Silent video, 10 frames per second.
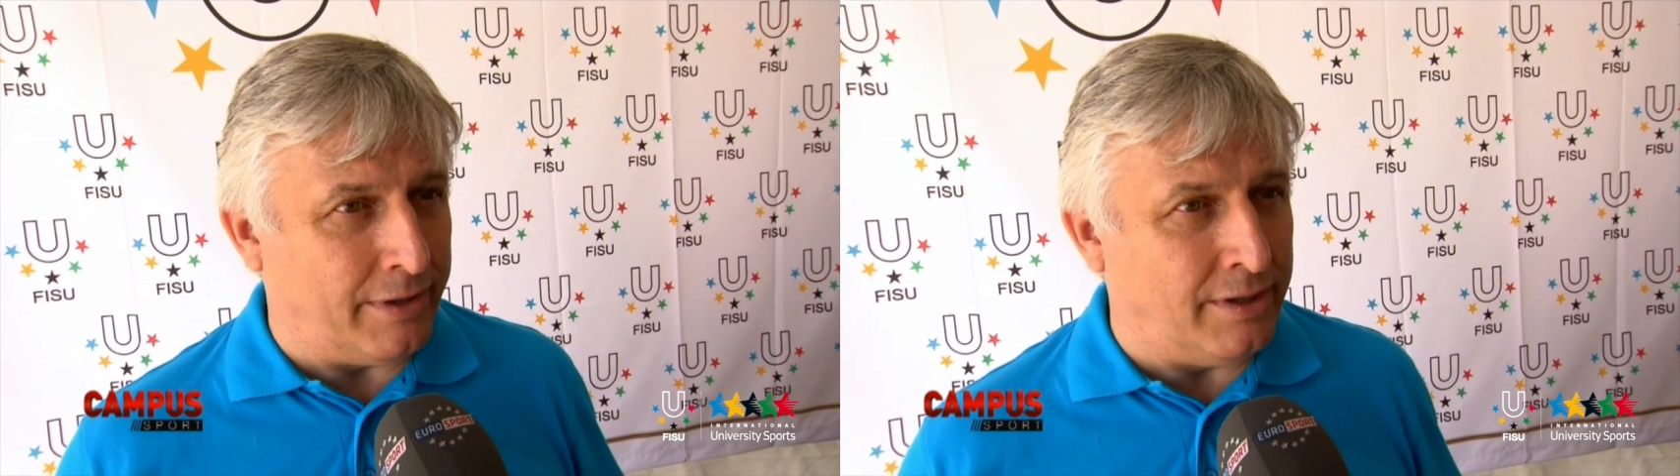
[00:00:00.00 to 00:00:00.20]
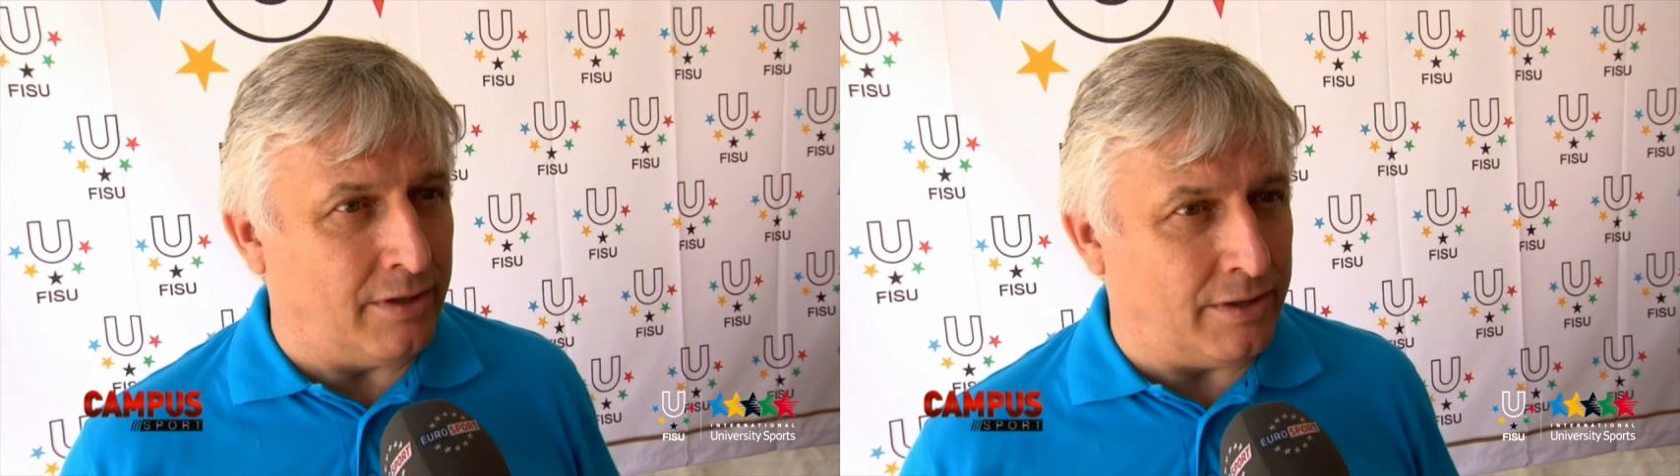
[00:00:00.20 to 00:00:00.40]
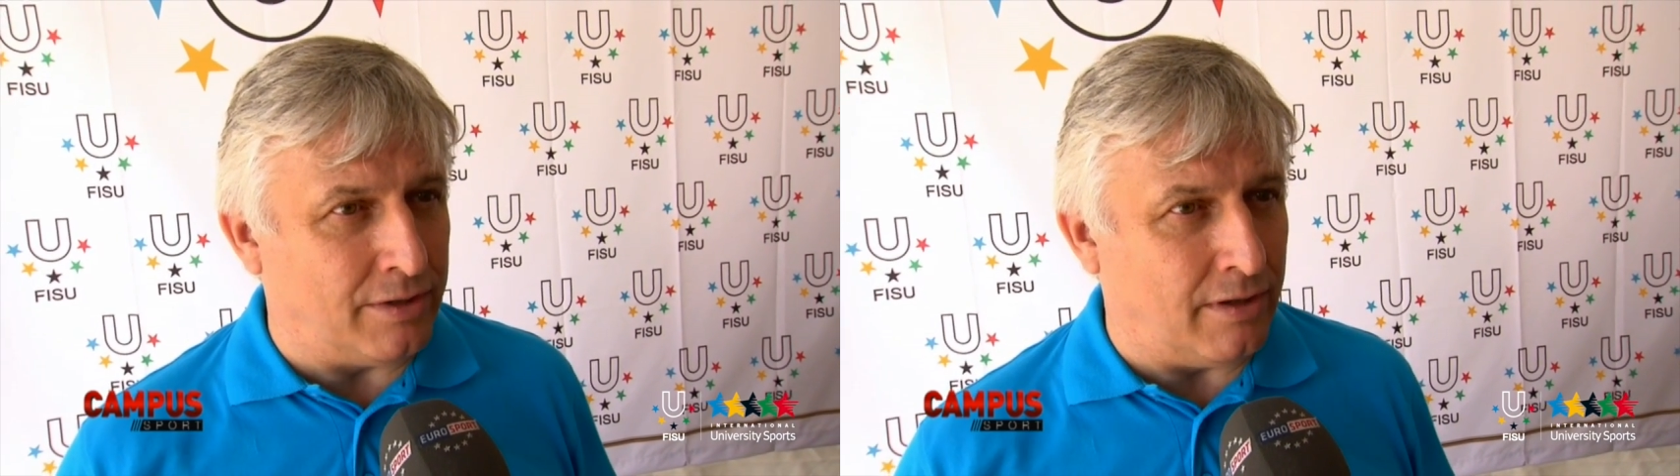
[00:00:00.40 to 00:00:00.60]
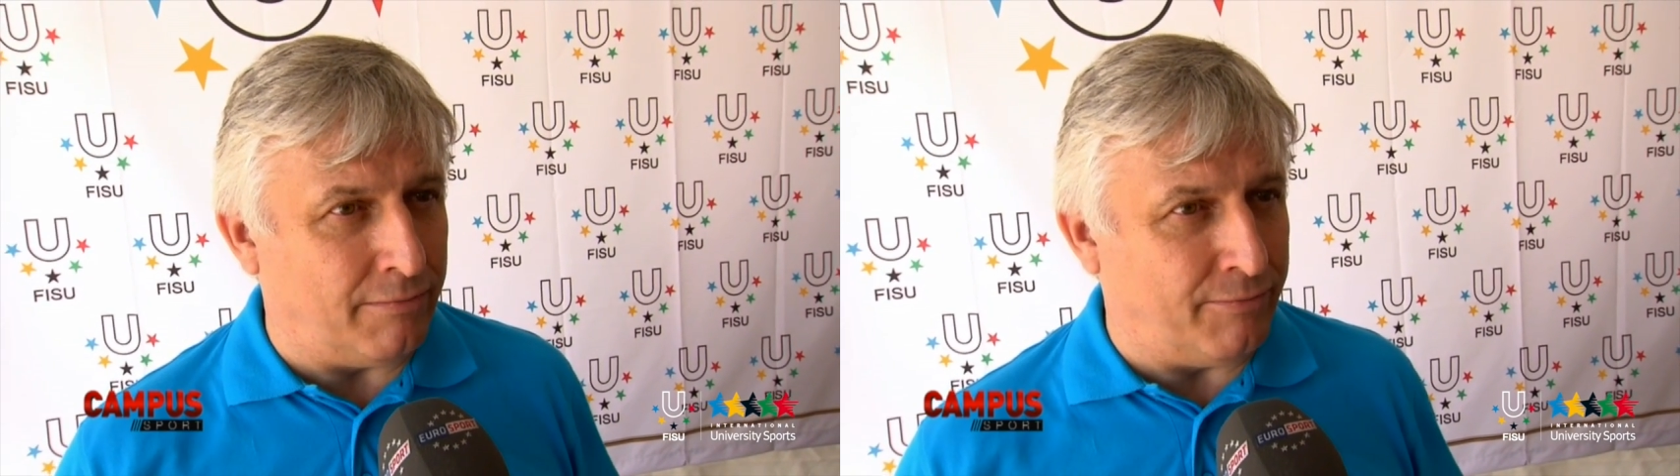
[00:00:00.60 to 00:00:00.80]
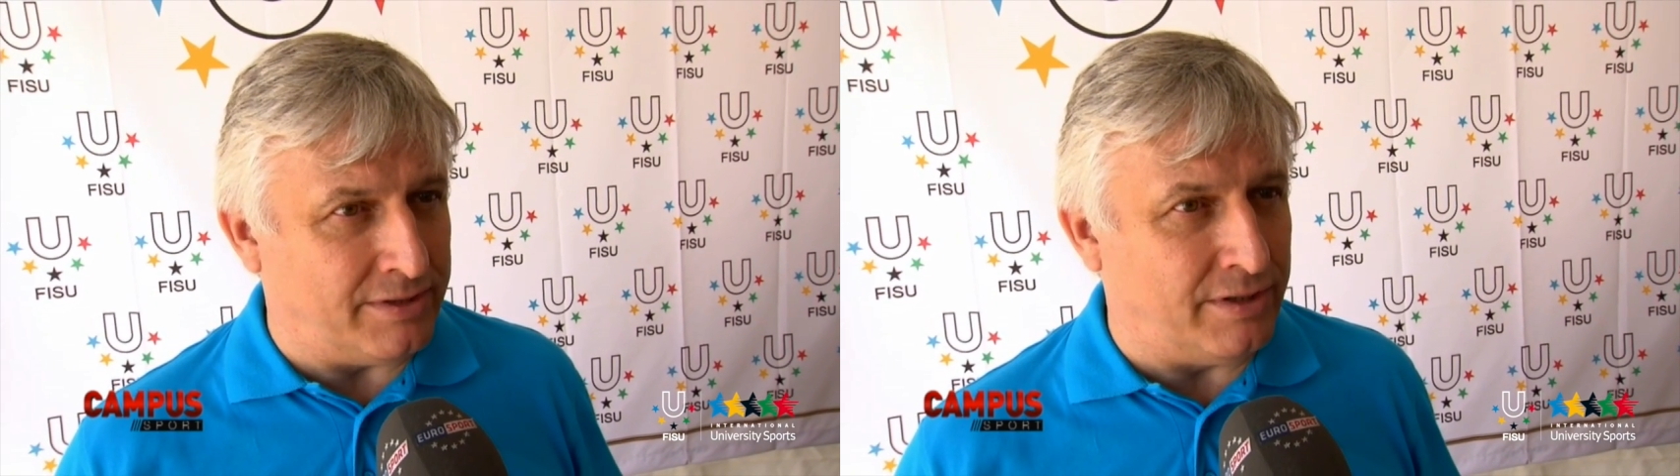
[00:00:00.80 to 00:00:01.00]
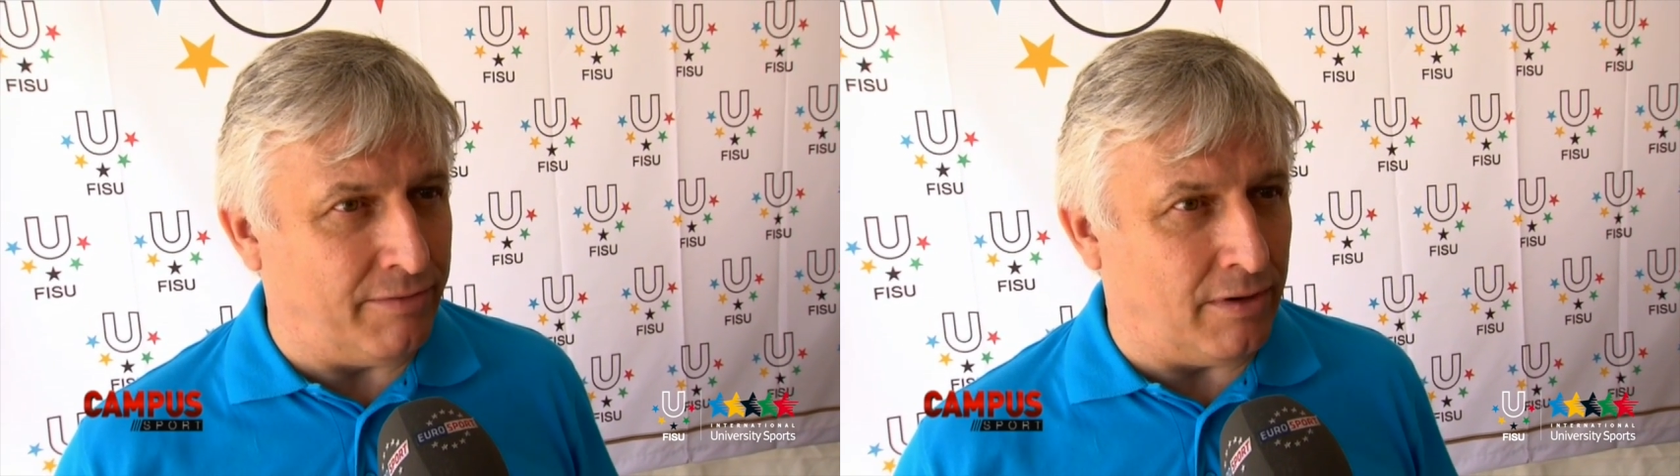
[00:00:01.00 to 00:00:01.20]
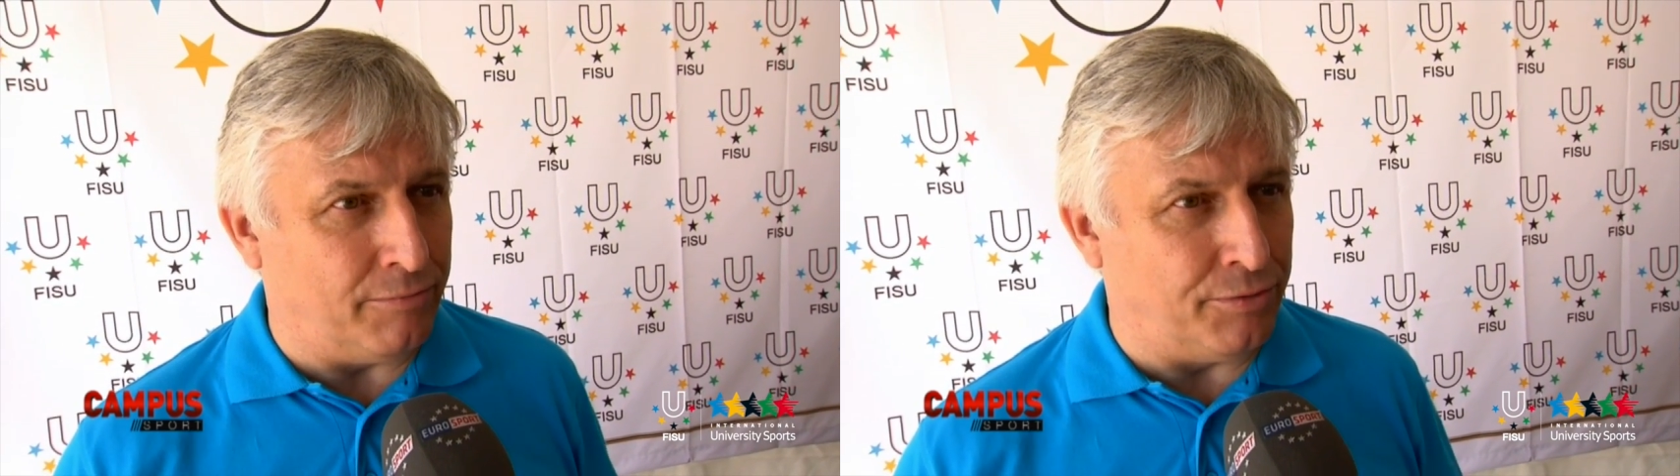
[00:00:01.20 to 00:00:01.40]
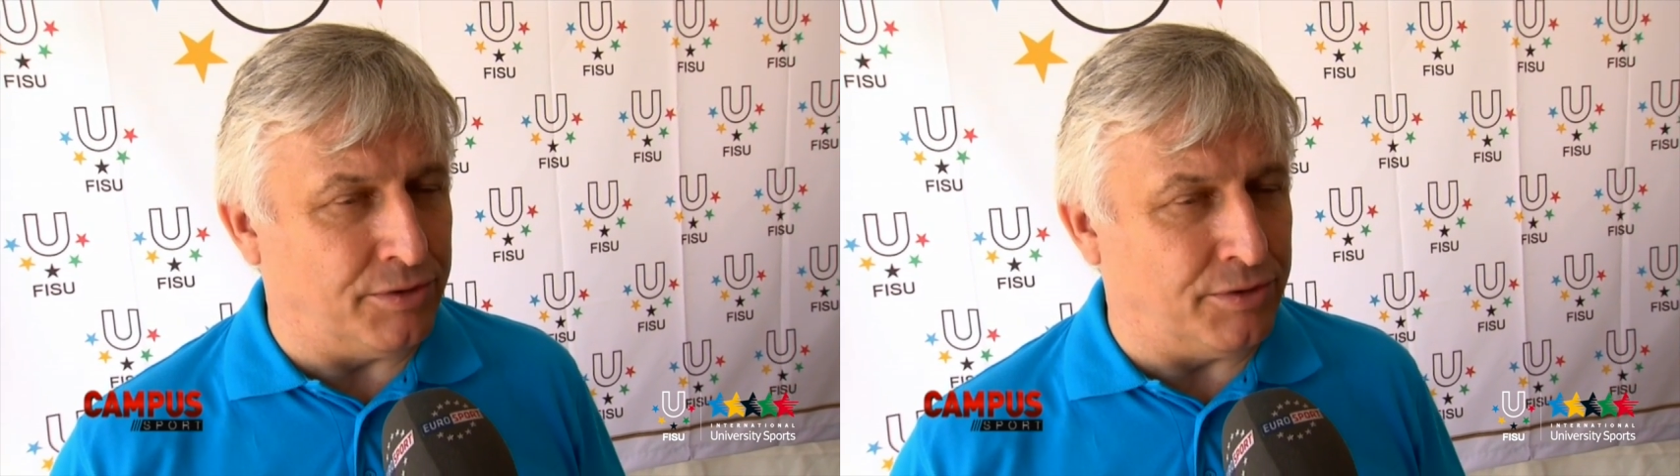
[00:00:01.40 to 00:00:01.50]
International Festival of